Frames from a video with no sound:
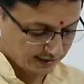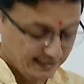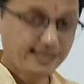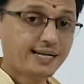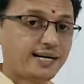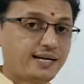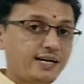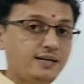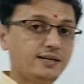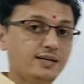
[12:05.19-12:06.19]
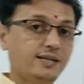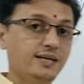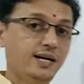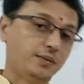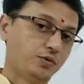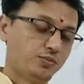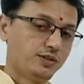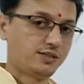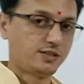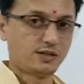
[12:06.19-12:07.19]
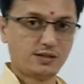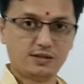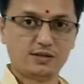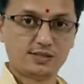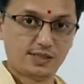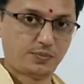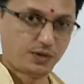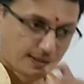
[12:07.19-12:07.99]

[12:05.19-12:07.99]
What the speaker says: indicated the name of this chapter,